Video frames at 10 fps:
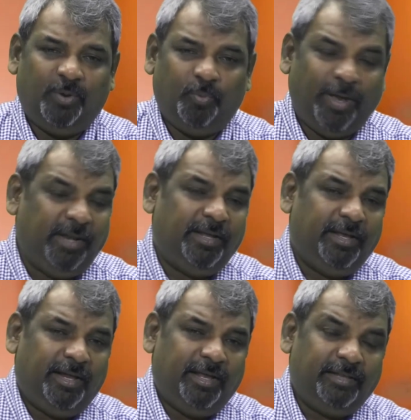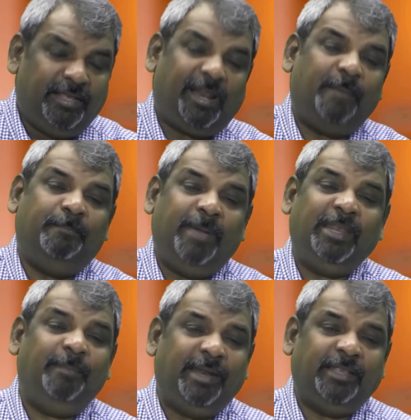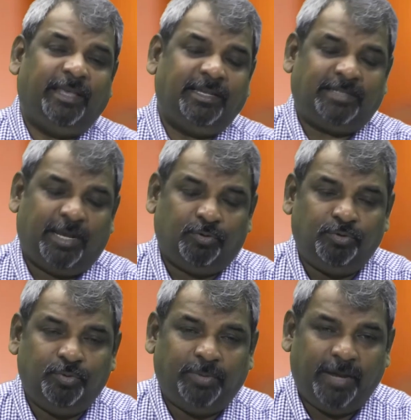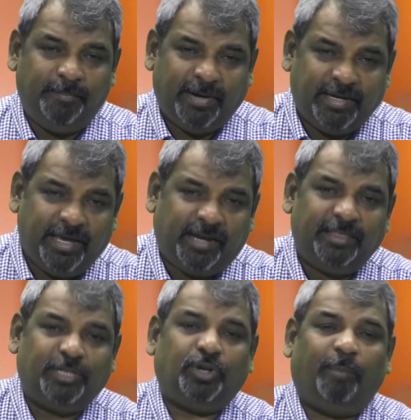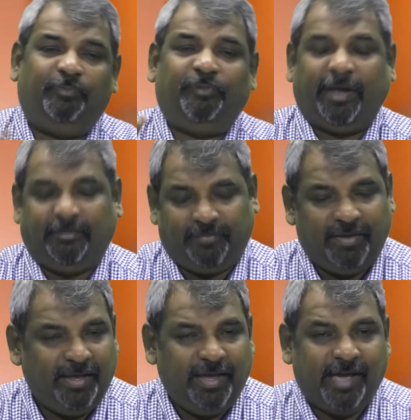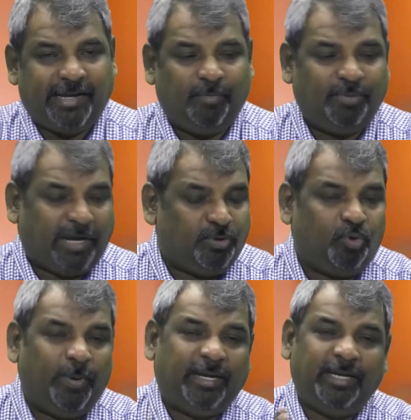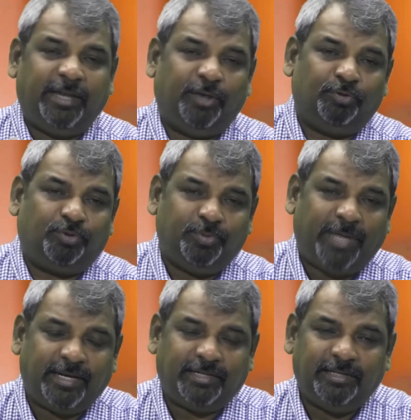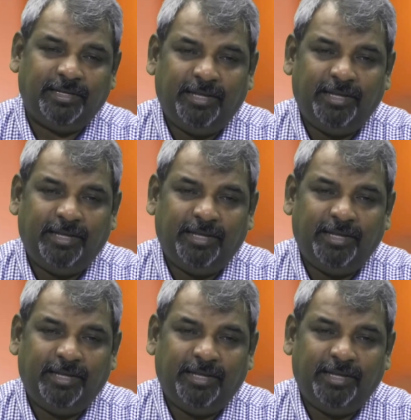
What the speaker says: Well, there are many, many things that could do that, but here are the top five, and I would like to quickly take you through that.